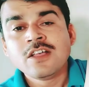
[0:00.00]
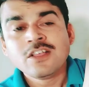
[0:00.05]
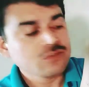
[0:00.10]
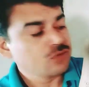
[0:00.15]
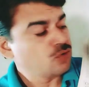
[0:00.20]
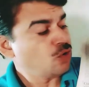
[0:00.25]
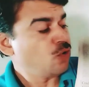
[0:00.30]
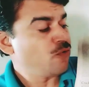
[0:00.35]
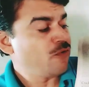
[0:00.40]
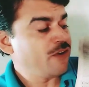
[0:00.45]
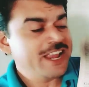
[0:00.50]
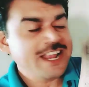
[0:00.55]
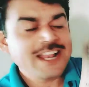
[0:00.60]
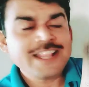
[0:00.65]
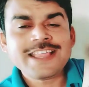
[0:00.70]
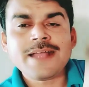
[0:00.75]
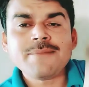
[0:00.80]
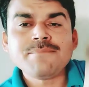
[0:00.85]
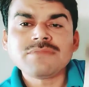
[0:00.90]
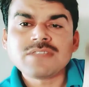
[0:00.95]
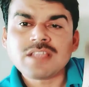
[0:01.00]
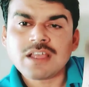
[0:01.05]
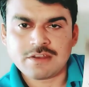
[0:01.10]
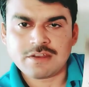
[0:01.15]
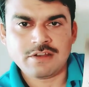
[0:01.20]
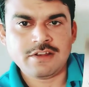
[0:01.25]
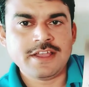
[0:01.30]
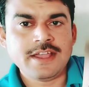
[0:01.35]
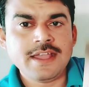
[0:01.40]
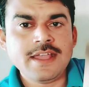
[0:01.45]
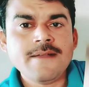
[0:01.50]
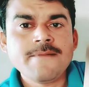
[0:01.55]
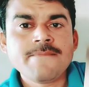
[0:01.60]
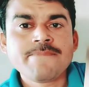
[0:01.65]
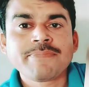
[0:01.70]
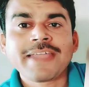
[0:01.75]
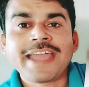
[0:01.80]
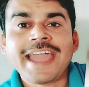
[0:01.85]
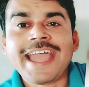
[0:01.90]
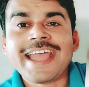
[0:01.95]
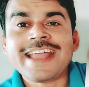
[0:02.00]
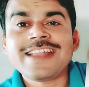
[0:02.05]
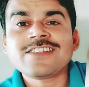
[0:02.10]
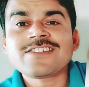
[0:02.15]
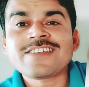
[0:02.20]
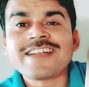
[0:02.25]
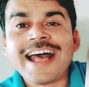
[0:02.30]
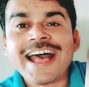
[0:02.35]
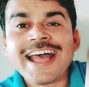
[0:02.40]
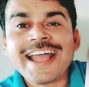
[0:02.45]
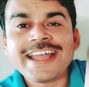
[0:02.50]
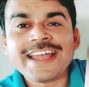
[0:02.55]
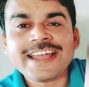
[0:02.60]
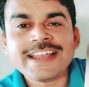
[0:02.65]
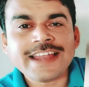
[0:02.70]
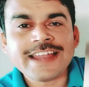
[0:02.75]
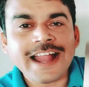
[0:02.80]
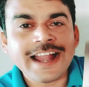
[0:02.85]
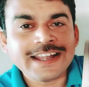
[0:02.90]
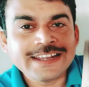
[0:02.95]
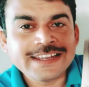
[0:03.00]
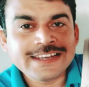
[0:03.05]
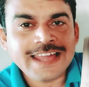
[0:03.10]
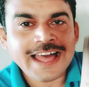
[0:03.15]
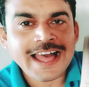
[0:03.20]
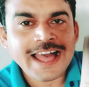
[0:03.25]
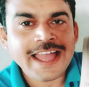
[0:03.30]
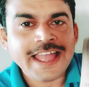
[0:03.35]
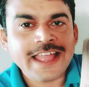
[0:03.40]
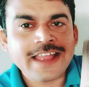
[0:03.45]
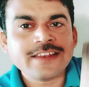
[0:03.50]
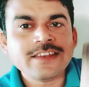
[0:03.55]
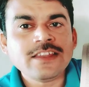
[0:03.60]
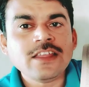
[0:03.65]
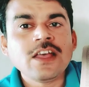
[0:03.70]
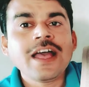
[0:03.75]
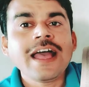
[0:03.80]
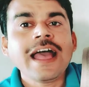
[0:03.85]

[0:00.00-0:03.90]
So read them thoroughly and try and underline,